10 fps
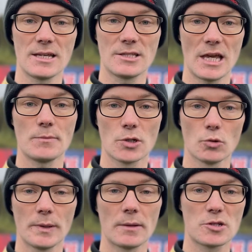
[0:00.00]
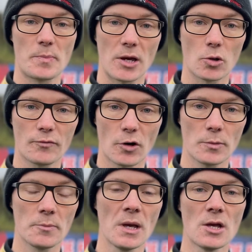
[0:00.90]
tips you will be able to pick up from
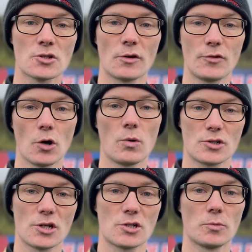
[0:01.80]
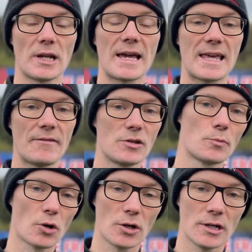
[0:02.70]
them. So if you're watching someone like Kevin De
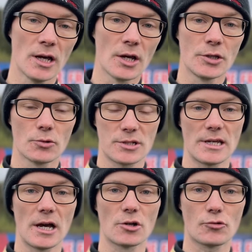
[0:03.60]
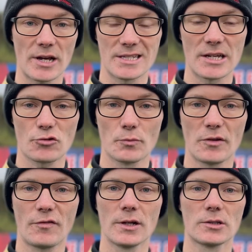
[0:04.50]
Bruyne, you'll see a great central
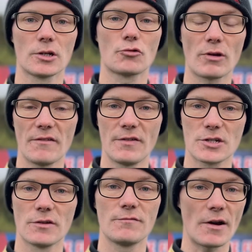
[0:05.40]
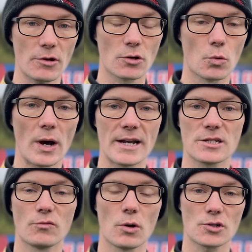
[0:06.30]
midfielder, great vision, very good
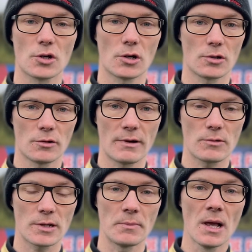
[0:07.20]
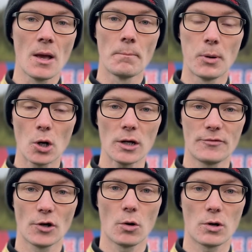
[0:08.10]
awareness of what's going on around him. But
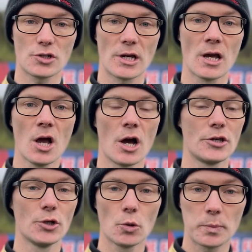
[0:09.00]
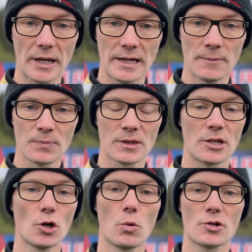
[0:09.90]
if you're watching a young player, then
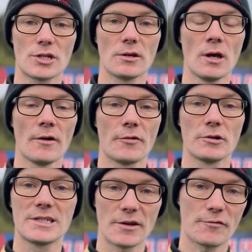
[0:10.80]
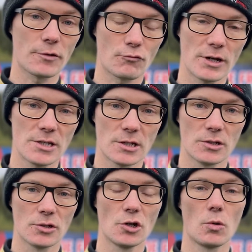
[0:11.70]
you're watching for a different
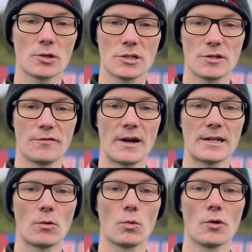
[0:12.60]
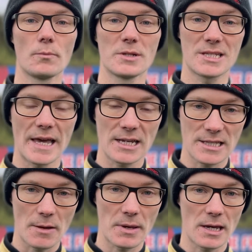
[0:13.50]
reason. You're watching to find out what mistakes
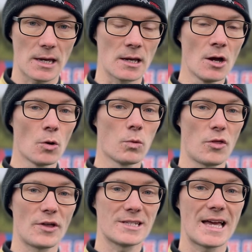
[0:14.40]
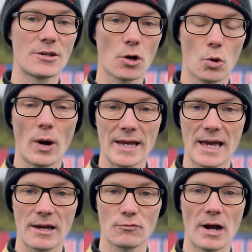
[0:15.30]
they're making, what things they're not quite
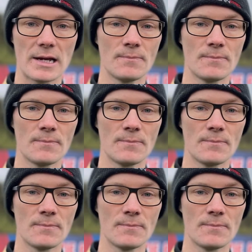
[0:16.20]
getting right,